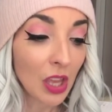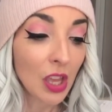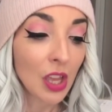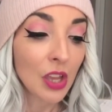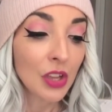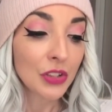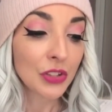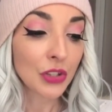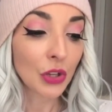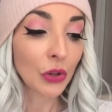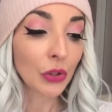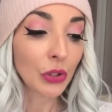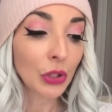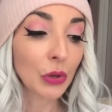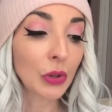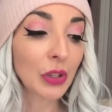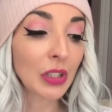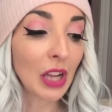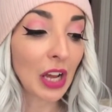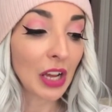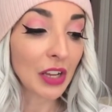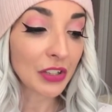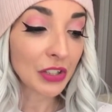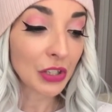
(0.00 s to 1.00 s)
So you
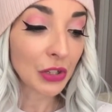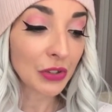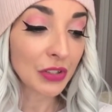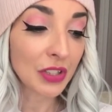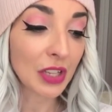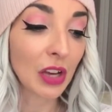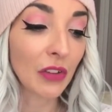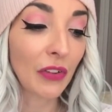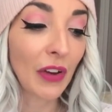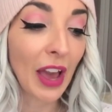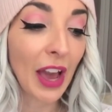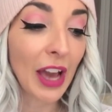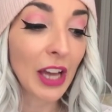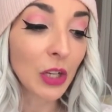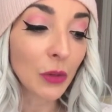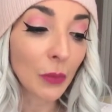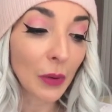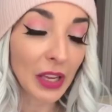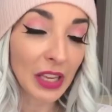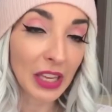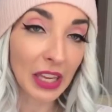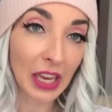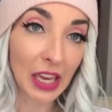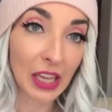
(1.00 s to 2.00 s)
can ask yourself, how do
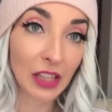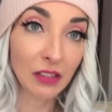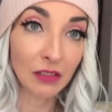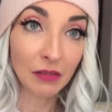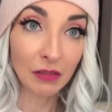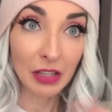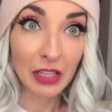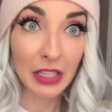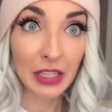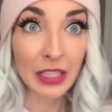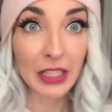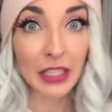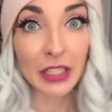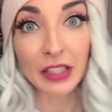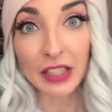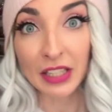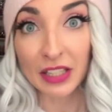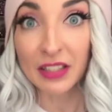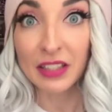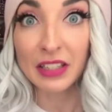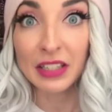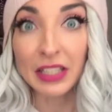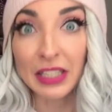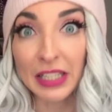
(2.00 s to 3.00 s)
I get
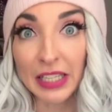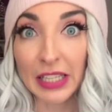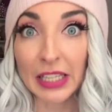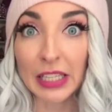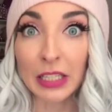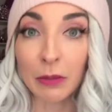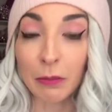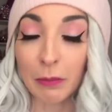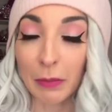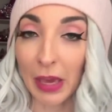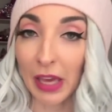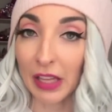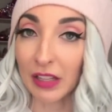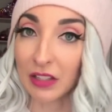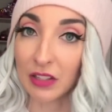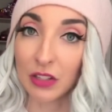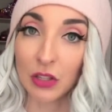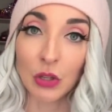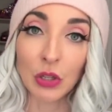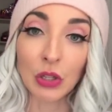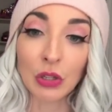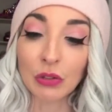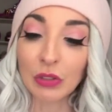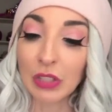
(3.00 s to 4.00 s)
this need met?
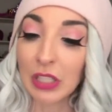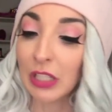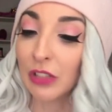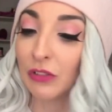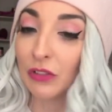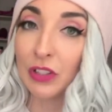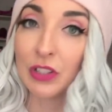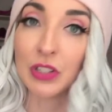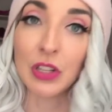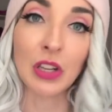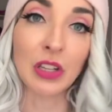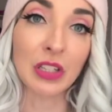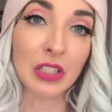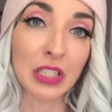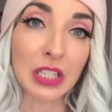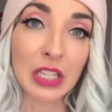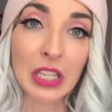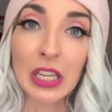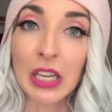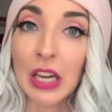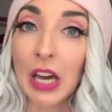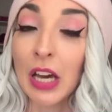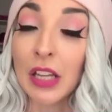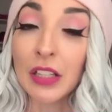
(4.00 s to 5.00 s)
So your need for
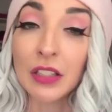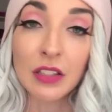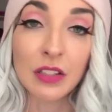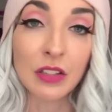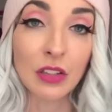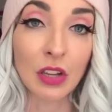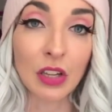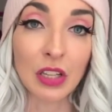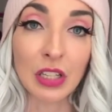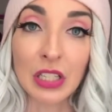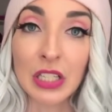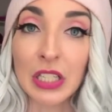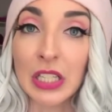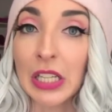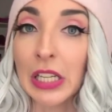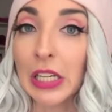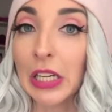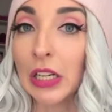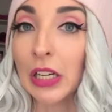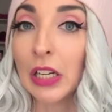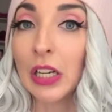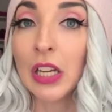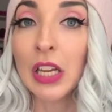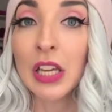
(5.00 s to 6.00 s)
certainty,
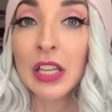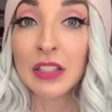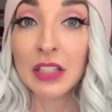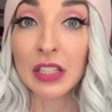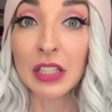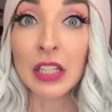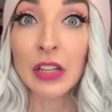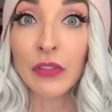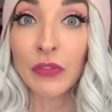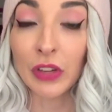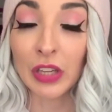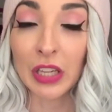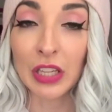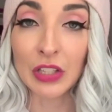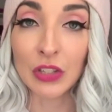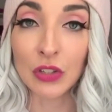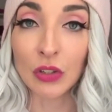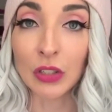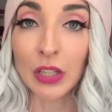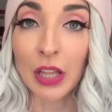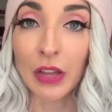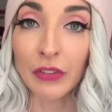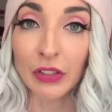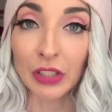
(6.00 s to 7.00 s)
uncertainty, significance,
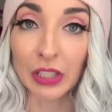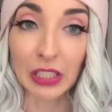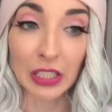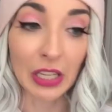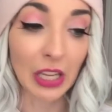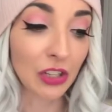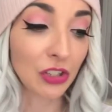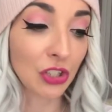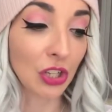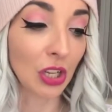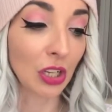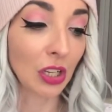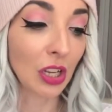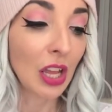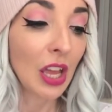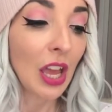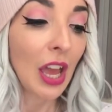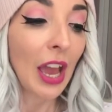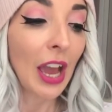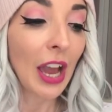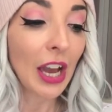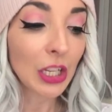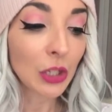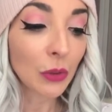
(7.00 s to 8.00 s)
or love and connection.
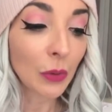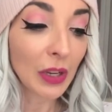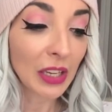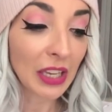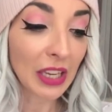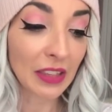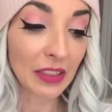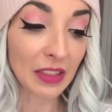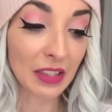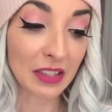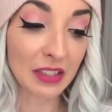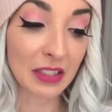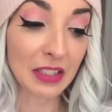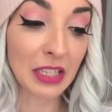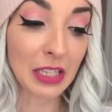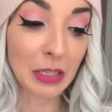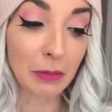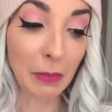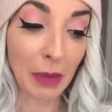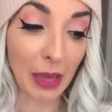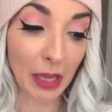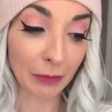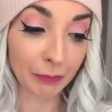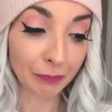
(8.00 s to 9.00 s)
How do I get this
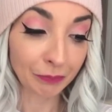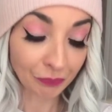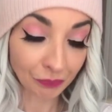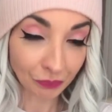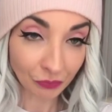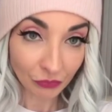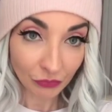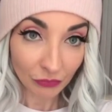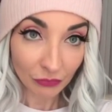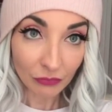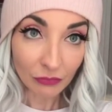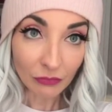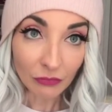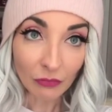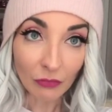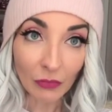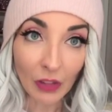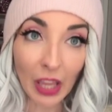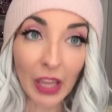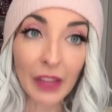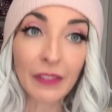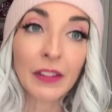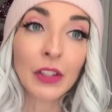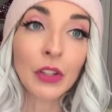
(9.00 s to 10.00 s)
need met?
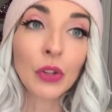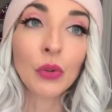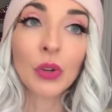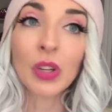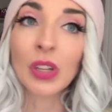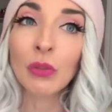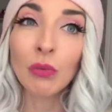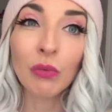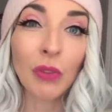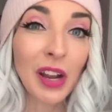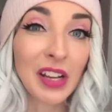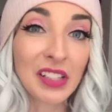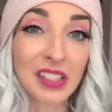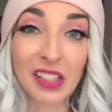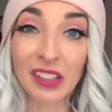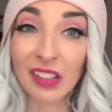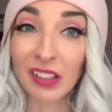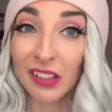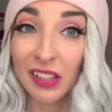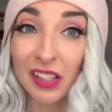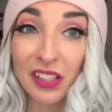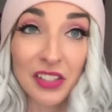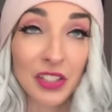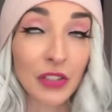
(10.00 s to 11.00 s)
And then you can write down
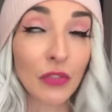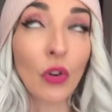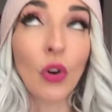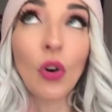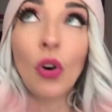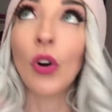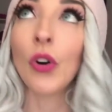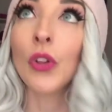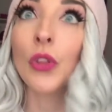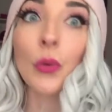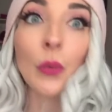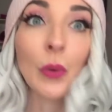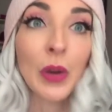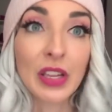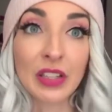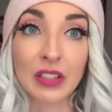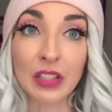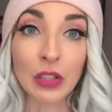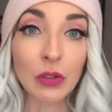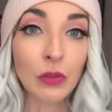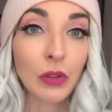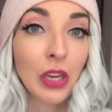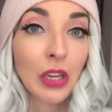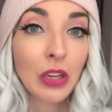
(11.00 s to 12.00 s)
a list of all the ways
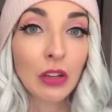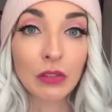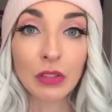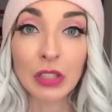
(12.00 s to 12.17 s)
that you get your